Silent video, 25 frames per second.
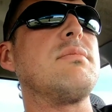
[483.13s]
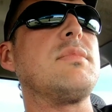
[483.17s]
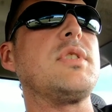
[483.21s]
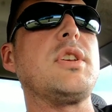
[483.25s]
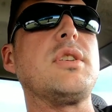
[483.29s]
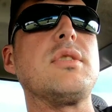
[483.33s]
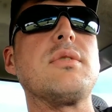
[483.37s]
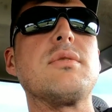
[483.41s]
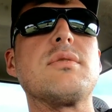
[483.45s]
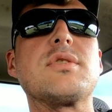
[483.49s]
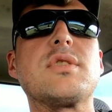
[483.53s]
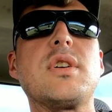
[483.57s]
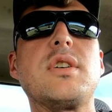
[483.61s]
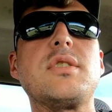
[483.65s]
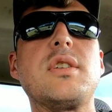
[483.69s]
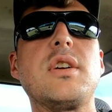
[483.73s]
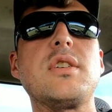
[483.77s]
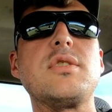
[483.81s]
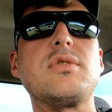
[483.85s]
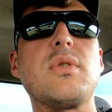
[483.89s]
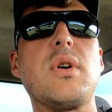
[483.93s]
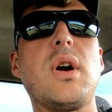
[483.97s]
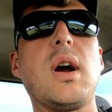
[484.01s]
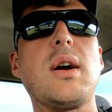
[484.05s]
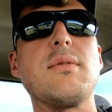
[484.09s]
you know,
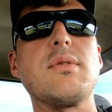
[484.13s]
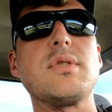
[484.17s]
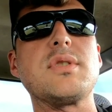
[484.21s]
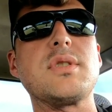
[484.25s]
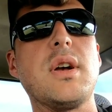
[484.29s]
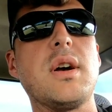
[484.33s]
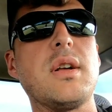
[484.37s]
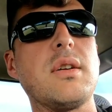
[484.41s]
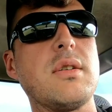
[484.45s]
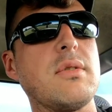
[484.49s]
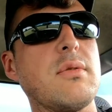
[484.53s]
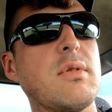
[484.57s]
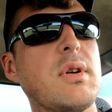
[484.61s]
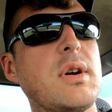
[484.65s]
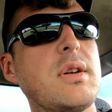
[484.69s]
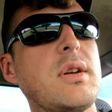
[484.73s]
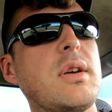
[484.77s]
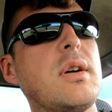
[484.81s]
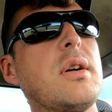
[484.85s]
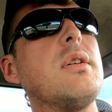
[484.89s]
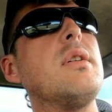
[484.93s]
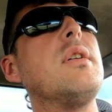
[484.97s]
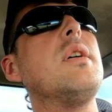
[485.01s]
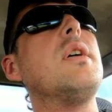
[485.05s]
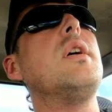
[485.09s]
Sunday drivers out here right
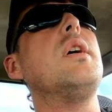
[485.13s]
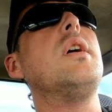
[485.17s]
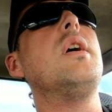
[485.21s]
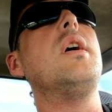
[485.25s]
now.